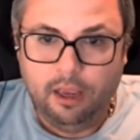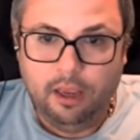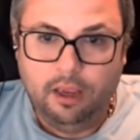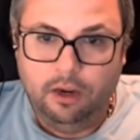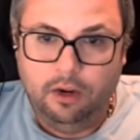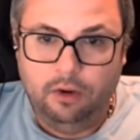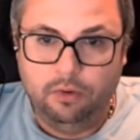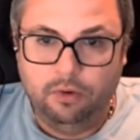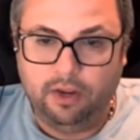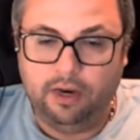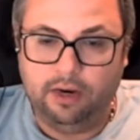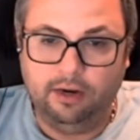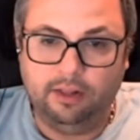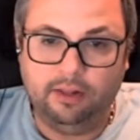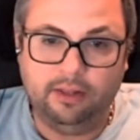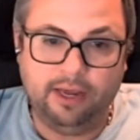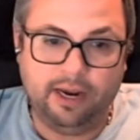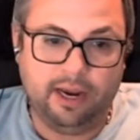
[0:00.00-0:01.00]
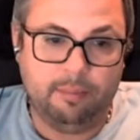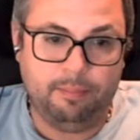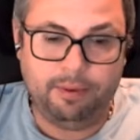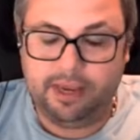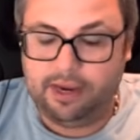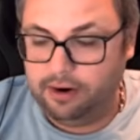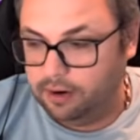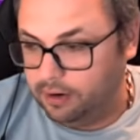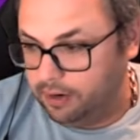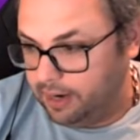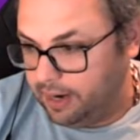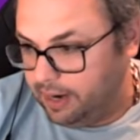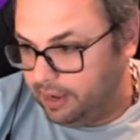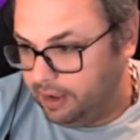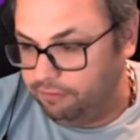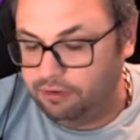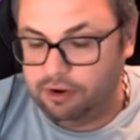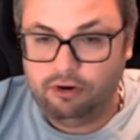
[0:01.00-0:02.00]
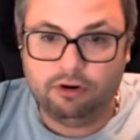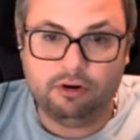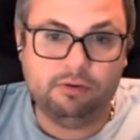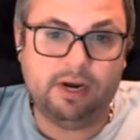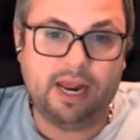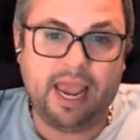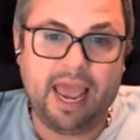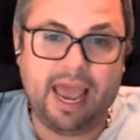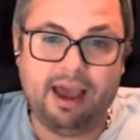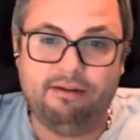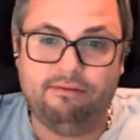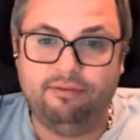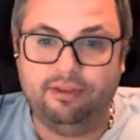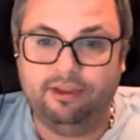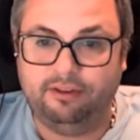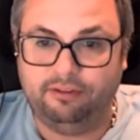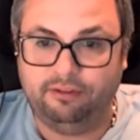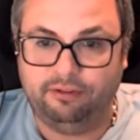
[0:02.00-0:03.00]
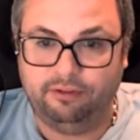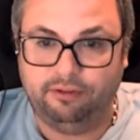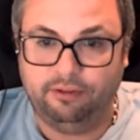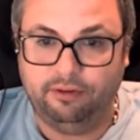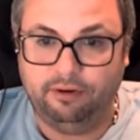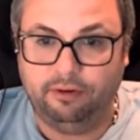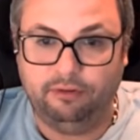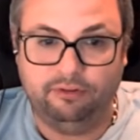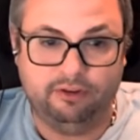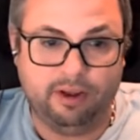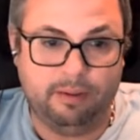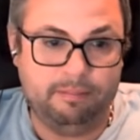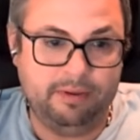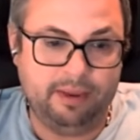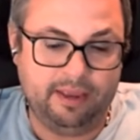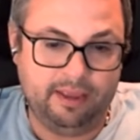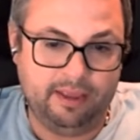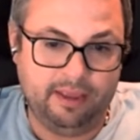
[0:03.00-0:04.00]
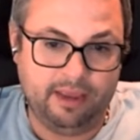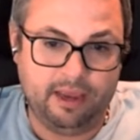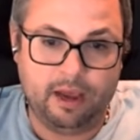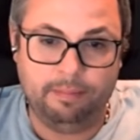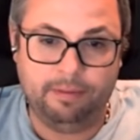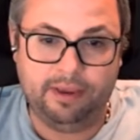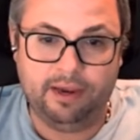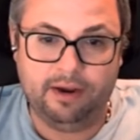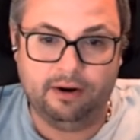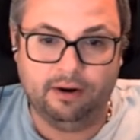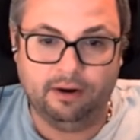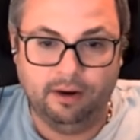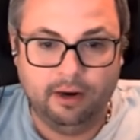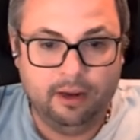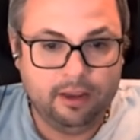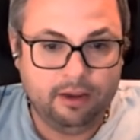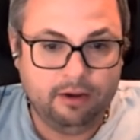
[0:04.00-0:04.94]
You can click up here. If you don't have this little sum up here,